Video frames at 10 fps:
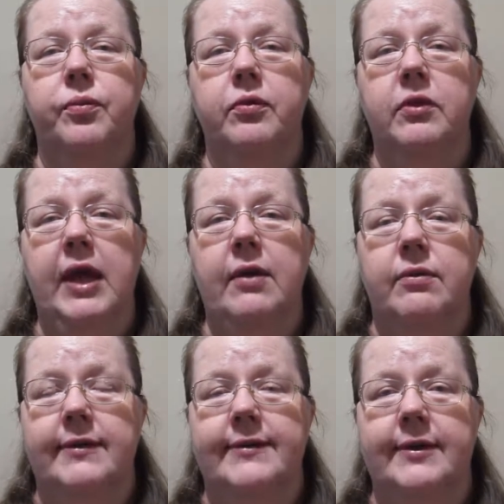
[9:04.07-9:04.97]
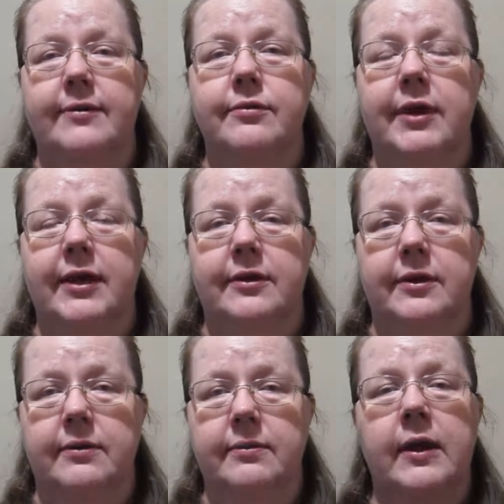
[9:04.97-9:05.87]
put everything together.